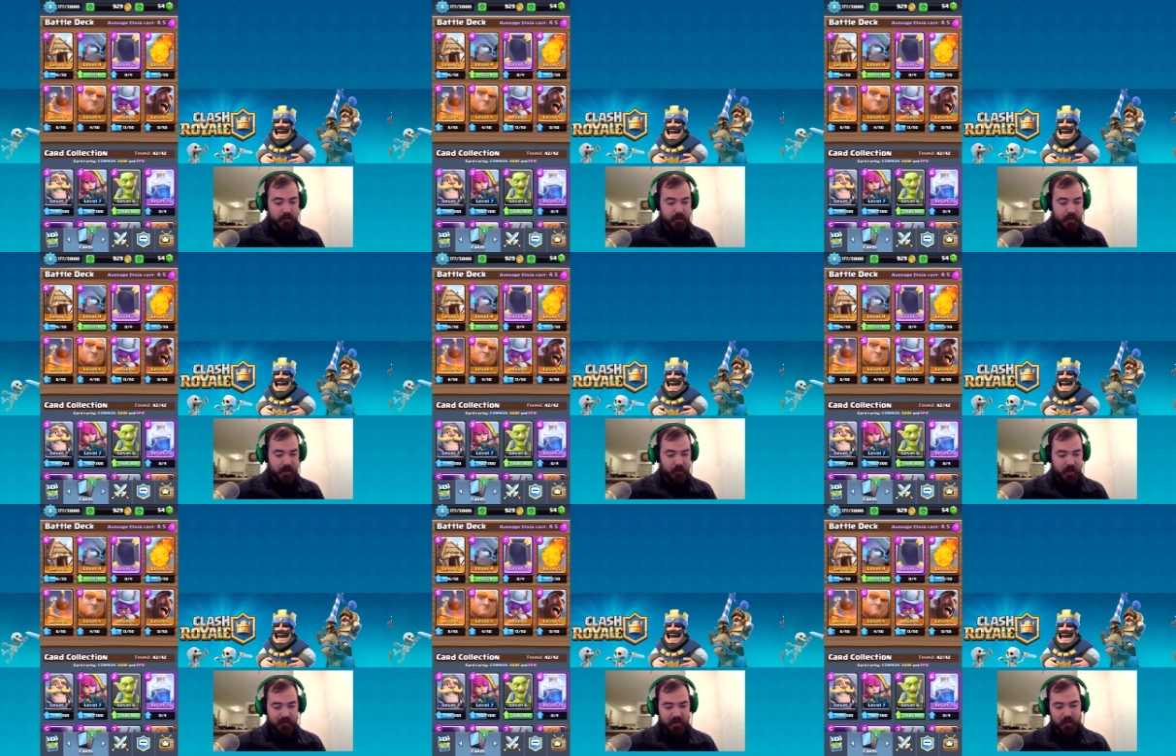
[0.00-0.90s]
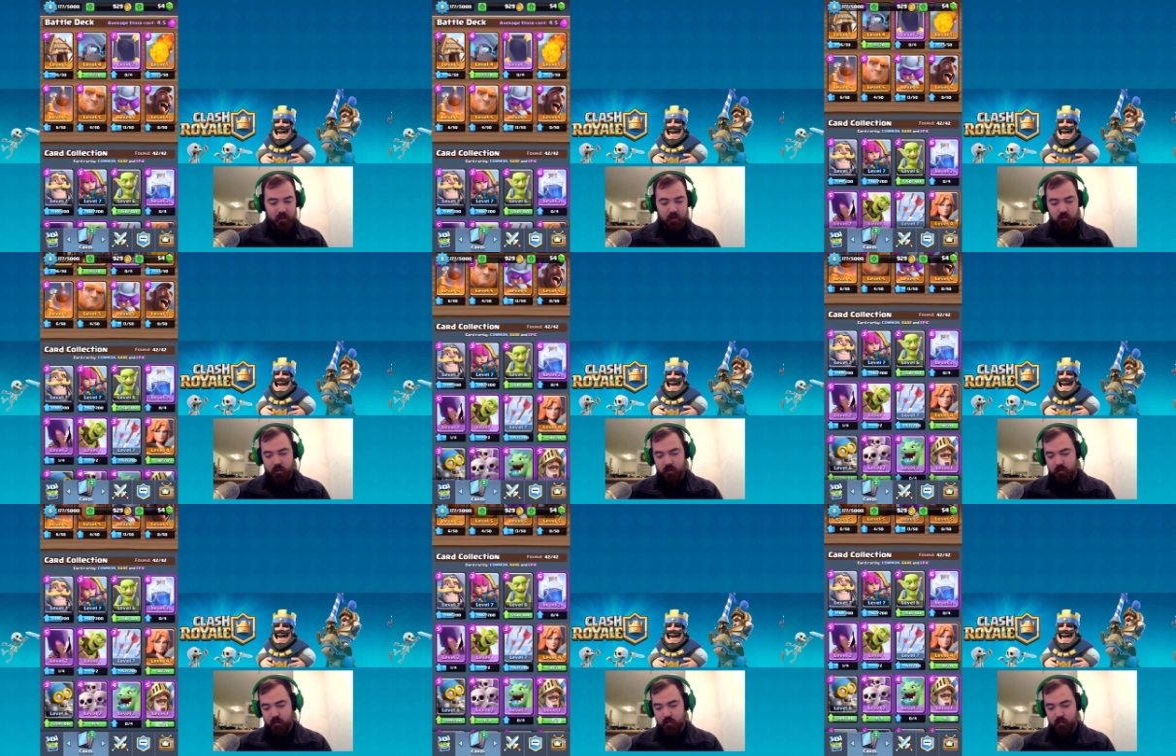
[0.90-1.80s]
and I don't have a lot of
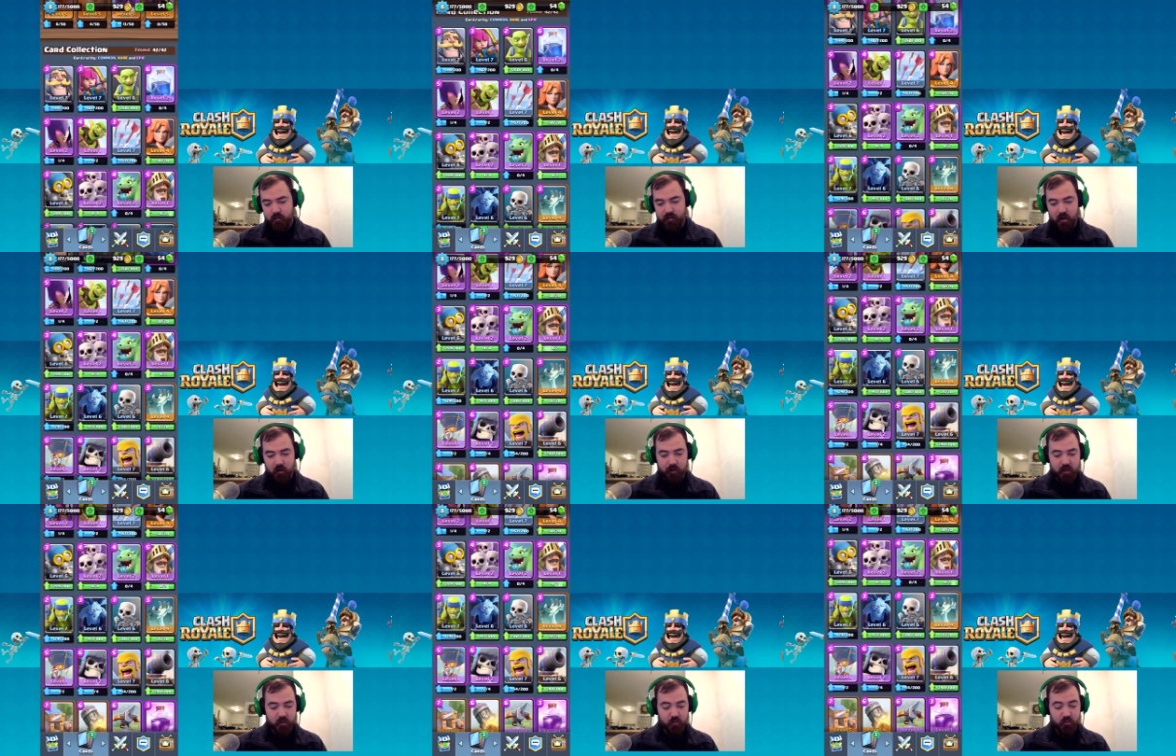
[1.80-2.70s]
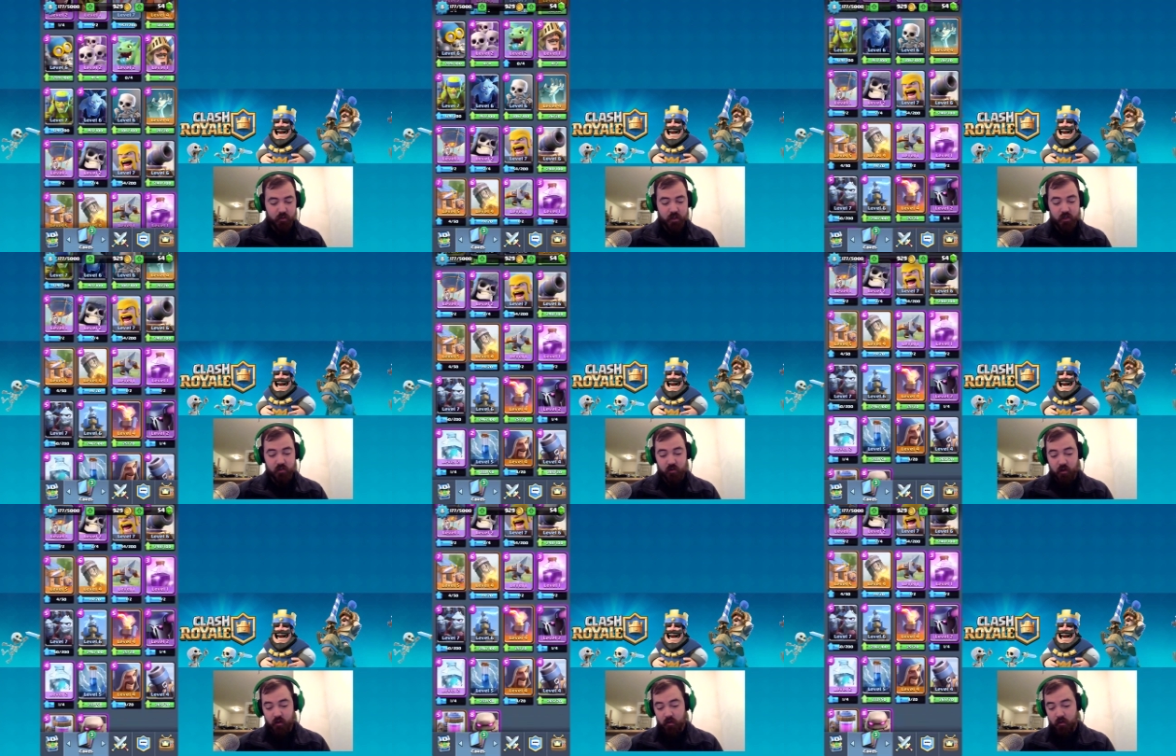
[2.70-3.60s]
units. The Valkyrie's pretty strong,